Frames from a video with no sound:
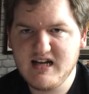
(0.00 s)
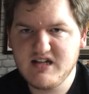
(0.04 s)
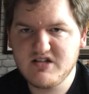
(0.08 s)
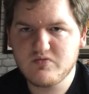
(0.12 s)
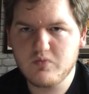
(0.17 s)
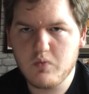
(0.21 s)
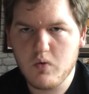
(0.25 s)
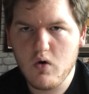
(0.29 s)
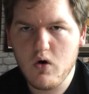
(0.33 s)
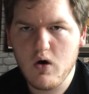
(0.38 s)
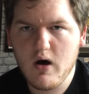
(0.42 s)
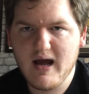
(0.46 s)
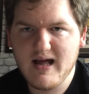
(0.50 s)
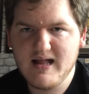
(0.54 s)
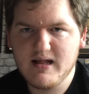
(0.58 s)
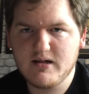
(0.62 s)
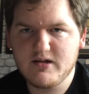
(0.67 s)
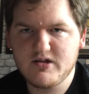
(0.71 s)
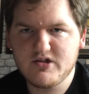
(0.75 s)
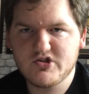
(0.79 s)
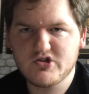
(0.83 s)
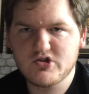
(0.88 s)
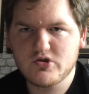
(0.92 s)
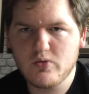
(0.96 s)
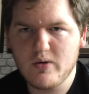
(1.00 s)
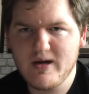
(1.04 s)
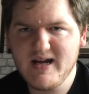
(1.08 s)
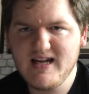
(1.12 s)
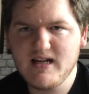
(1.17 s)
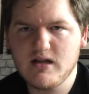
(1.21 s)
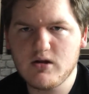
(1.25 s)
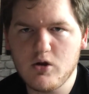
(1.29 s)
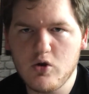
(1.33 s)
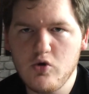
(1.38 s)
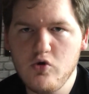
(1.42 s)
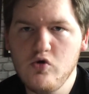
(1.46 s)
is why
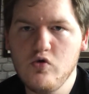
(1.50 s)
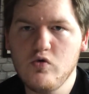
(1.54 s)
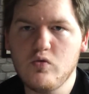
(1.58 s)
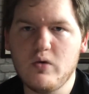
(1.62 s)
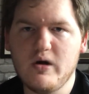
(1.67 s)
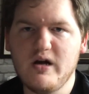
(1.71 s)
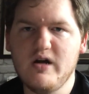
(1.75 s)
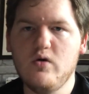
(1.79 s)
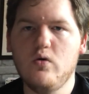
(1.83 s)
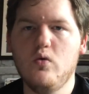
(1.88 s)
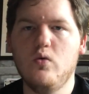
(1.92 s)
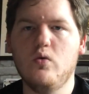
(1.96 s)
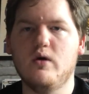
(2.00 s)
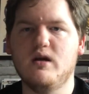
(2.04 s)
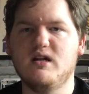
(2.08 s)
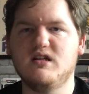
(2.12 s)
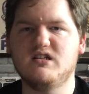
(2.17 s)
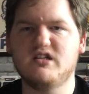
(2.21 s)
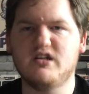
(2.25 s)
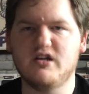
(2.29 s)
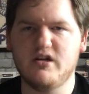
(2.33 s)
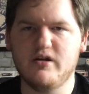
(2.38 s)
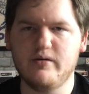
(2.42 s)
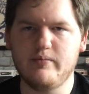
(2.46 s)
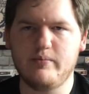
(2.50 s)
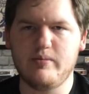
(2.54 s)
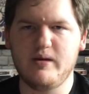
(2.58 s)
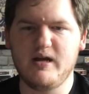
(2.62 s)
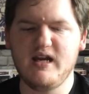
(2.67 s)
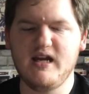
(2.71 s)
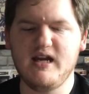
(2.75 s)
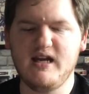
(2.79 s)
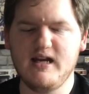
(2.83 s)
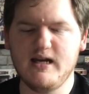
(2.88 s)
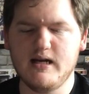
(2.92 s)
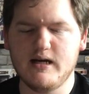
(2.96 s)
Sweet Lou Will is going to
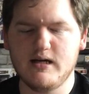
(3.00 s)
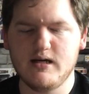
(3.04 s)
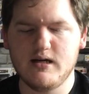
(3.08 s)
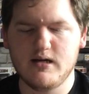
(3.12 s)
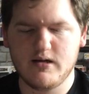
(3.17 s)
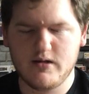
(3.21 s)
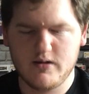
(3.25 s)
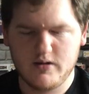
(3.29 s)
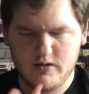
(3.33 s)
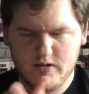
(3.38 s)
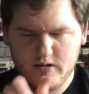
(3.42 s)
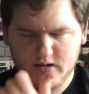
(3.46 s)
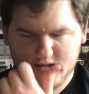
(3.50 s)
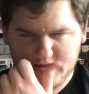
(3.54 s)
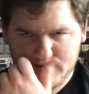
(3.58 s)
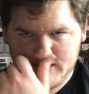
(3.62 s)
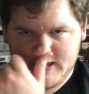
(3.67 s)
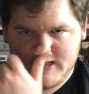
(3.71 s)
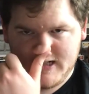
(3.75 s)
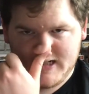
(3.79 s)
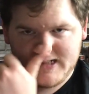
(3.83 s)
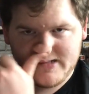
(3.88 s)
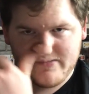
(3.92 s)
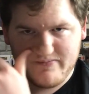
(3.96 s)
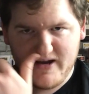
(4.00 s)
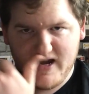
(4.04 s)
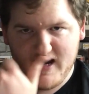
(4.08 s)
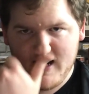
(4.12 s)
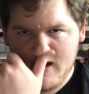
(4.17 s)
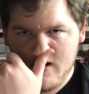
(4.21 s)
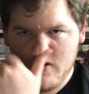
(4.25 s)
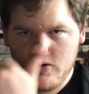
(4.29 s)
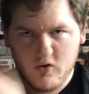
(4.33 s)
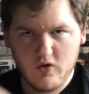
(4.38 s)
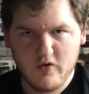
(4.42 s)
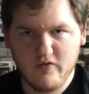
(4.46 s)
be the 6th
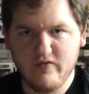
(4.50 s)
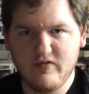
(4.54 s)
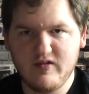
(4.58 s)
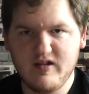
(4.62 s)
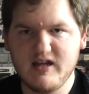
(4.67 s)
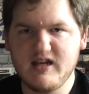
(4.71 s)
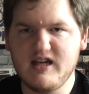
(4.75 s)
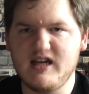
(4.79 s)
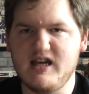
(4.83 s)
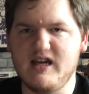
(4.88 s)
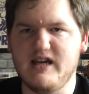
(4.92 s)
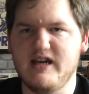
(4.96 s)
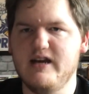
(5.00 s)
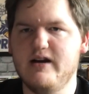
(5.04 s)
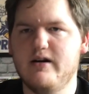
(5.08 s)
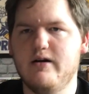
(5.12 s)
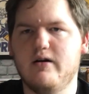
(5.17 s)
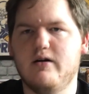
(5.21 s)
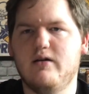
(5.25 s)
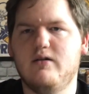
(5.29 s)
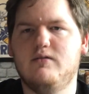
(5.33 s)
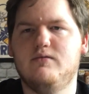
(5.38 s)
man of the year.